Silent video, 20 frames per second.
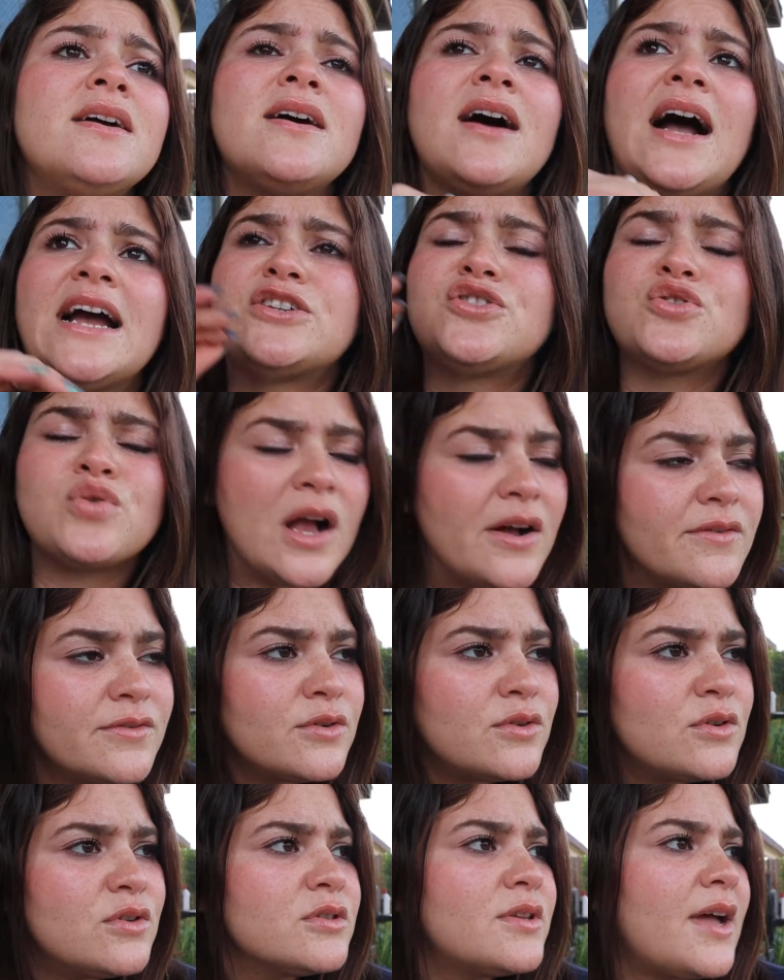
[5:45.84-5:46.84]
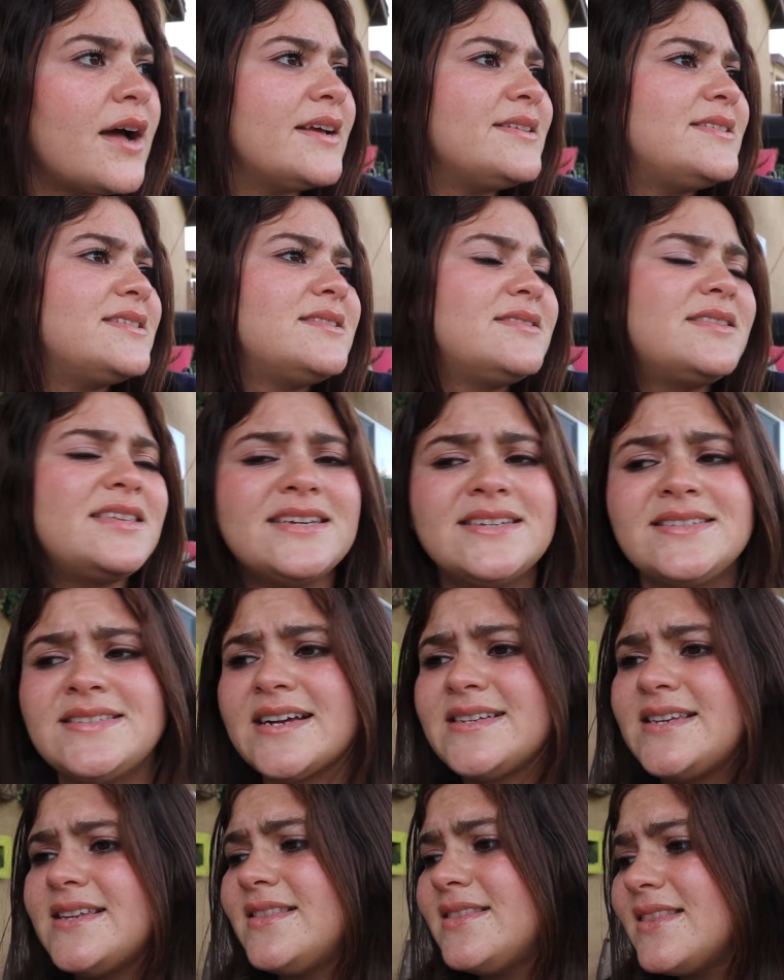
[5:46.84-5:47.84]
I traveled, I did this,
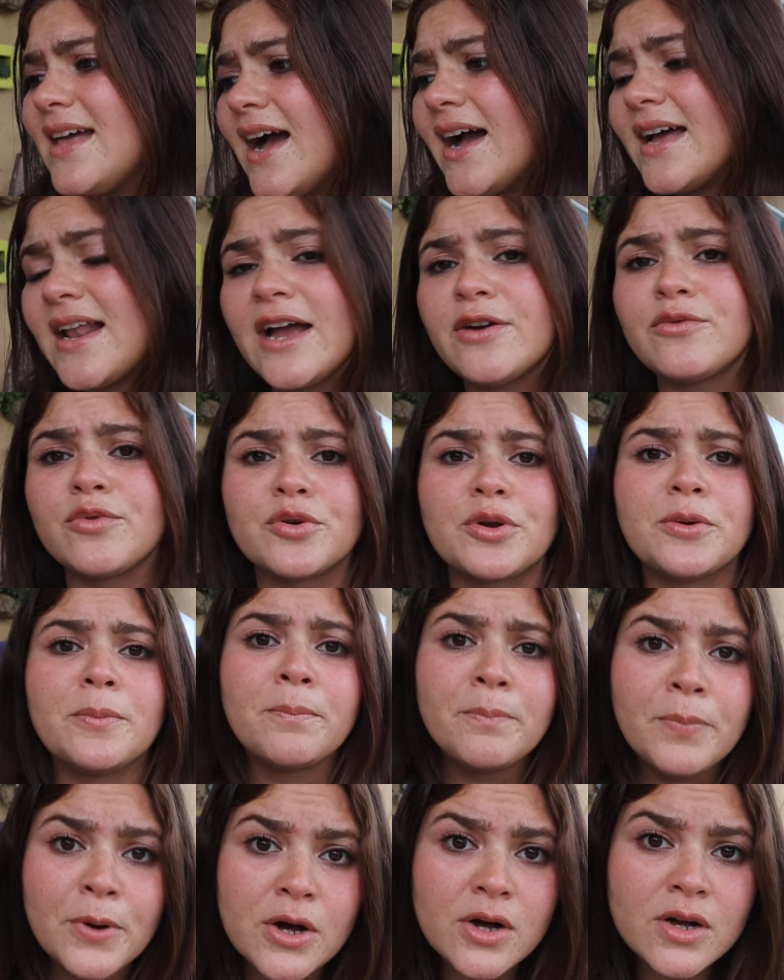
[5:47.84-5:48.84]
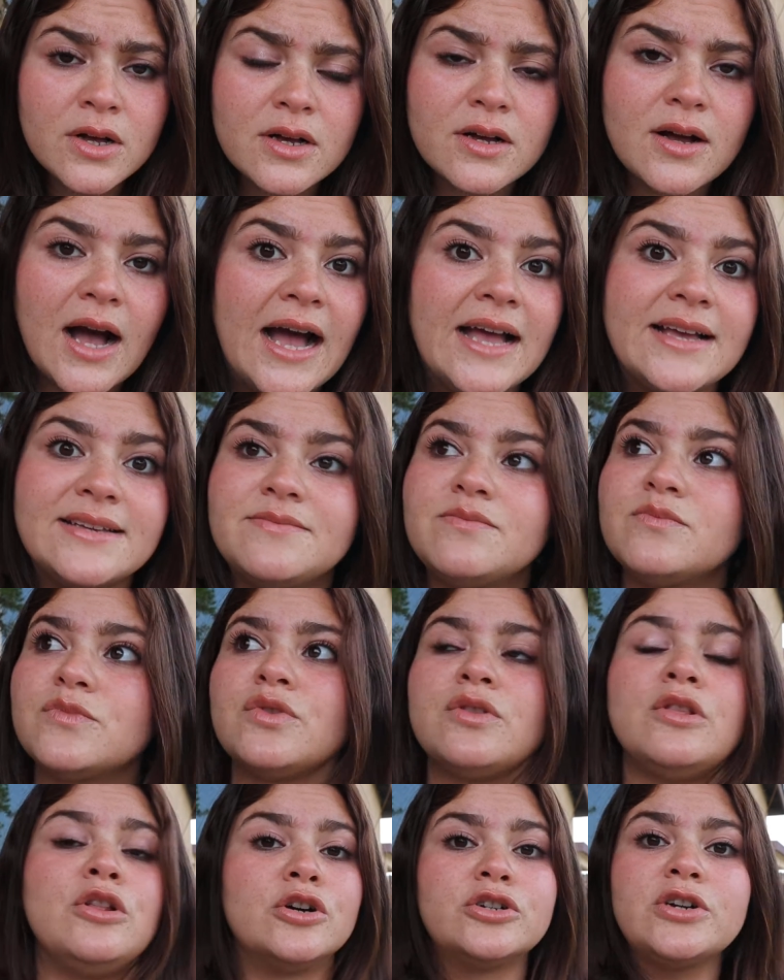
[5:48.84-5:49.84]
I did that, I wrote a book, I
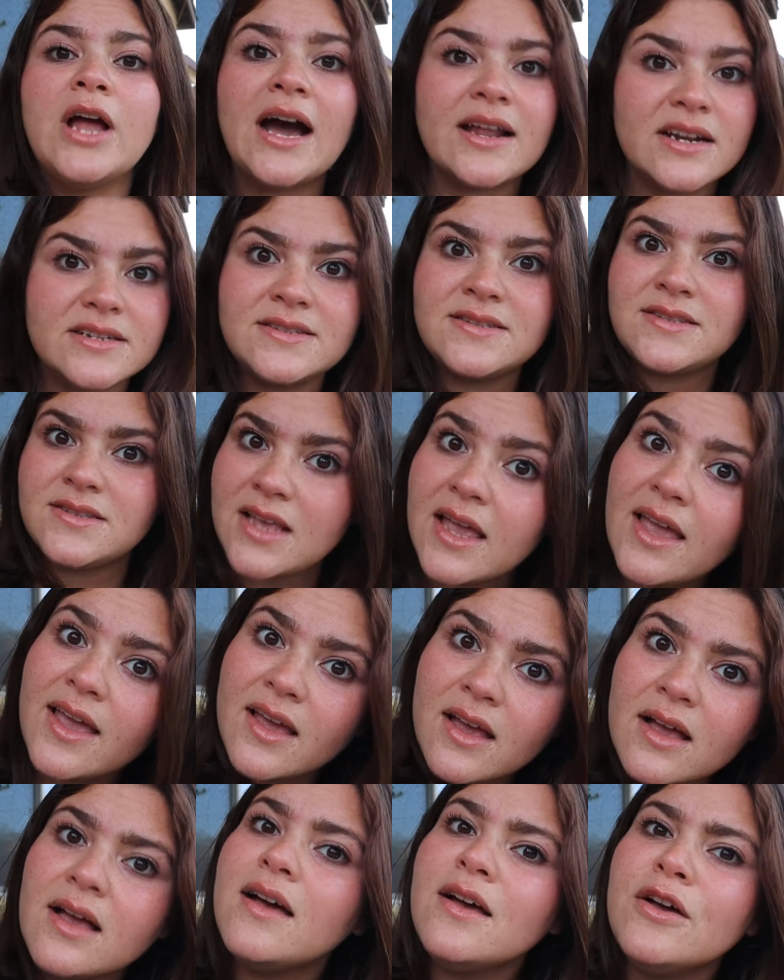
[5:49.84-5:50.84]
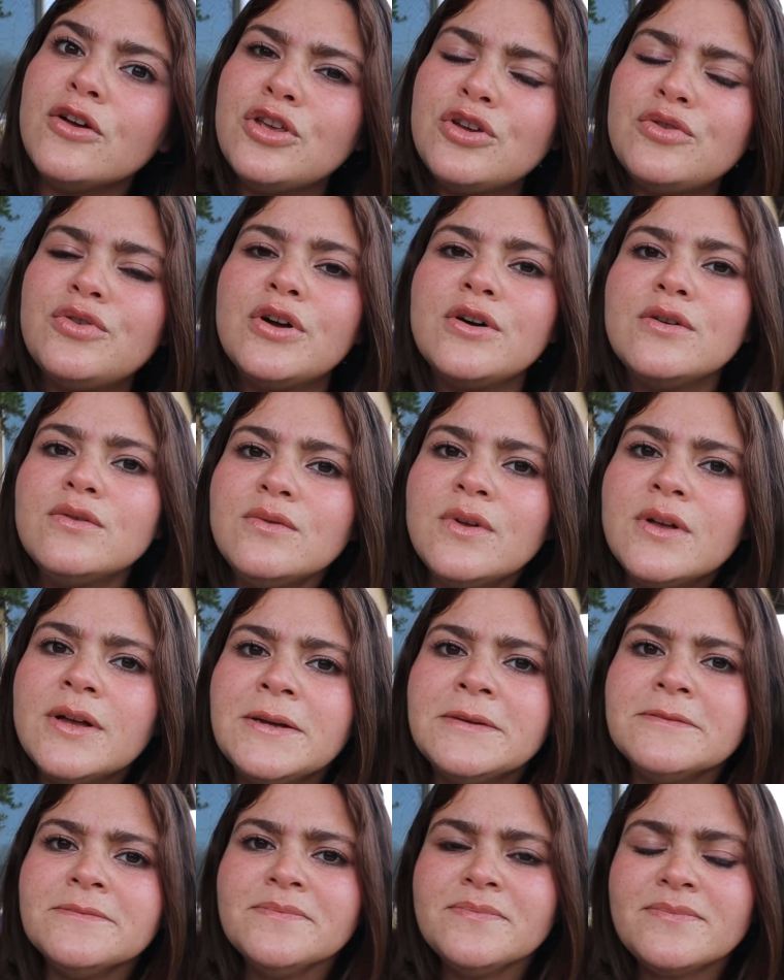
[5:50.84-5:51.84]
learned how to sing, you know?
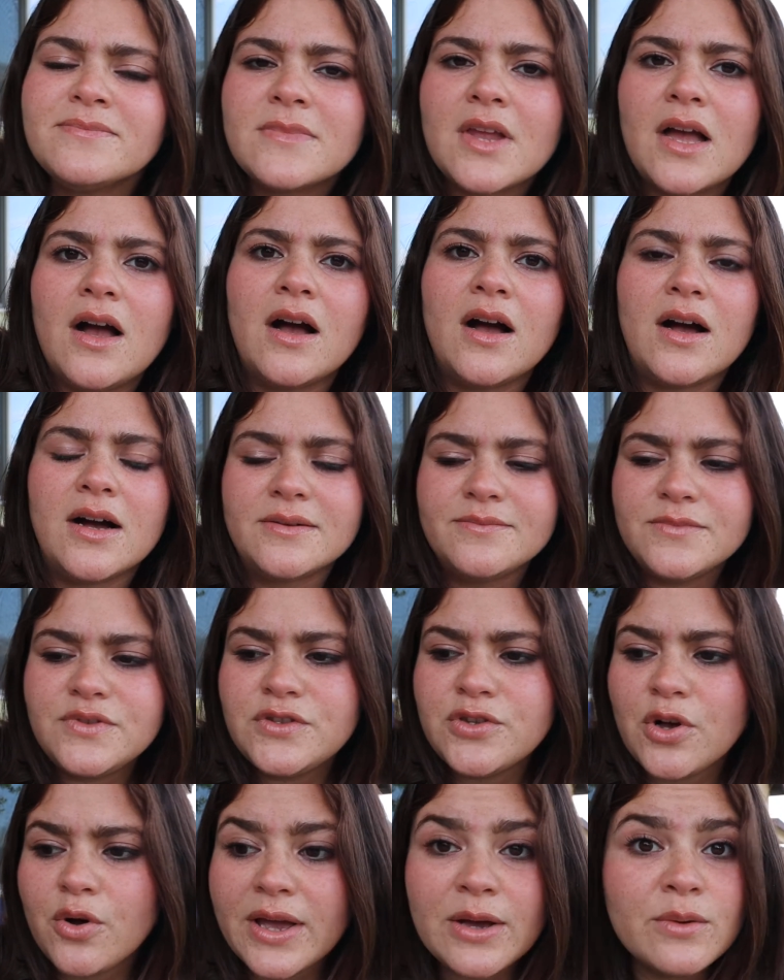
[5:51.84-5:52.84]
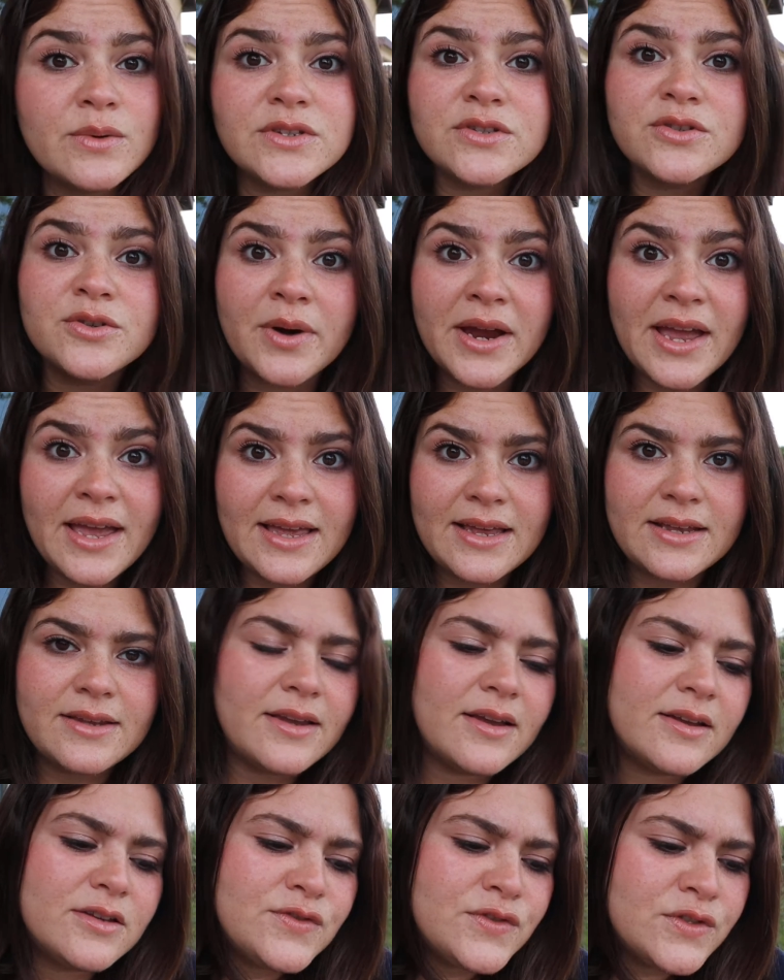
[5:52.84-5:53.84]
So it was great.
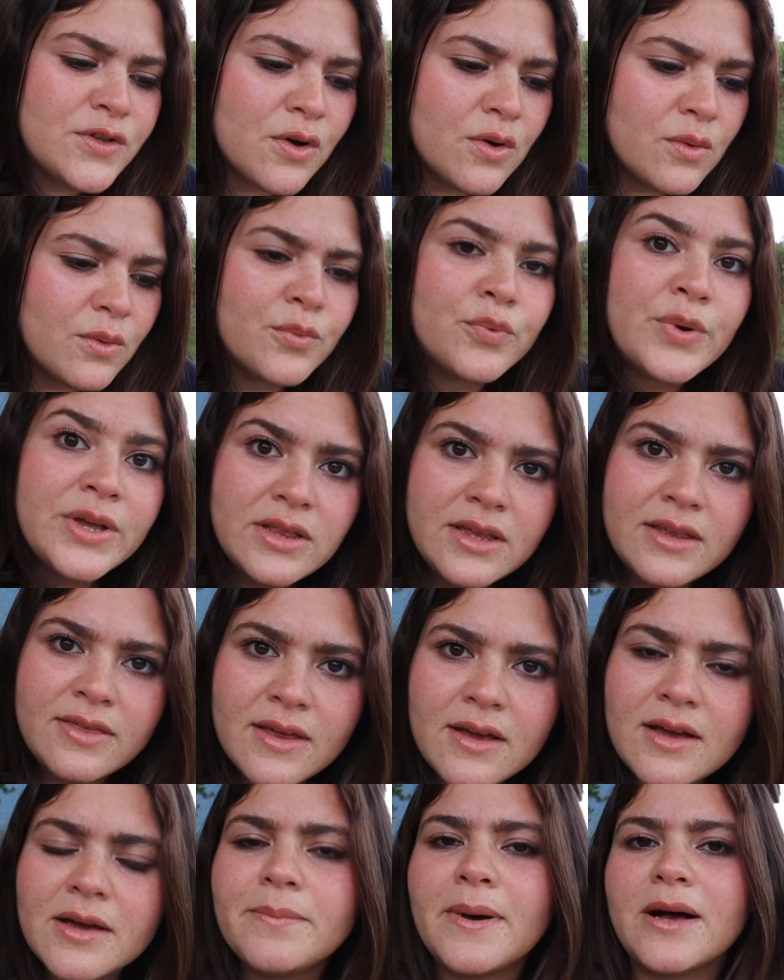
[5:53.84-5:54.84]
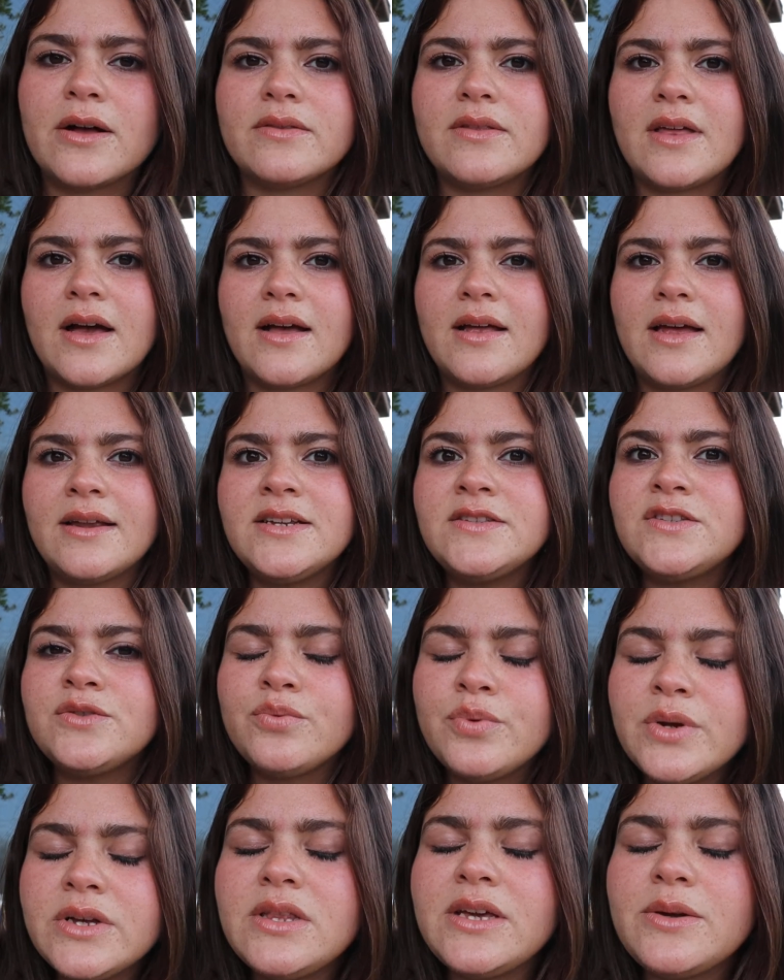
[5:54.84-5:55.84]
So really think about that, and it's
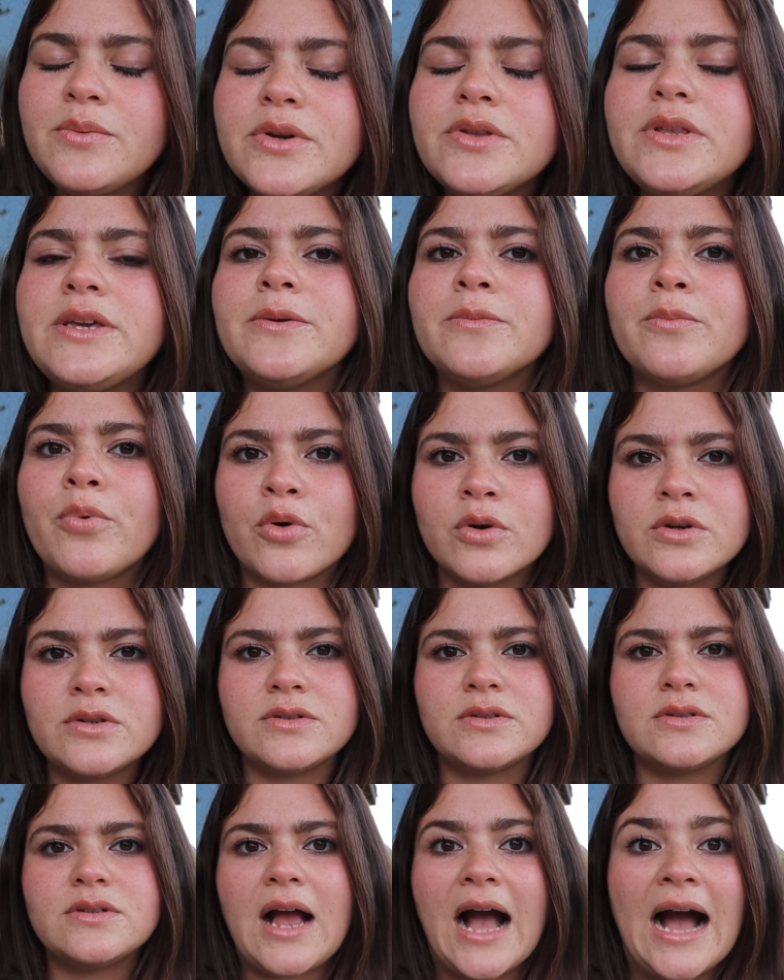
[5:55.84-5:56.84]
really, really important.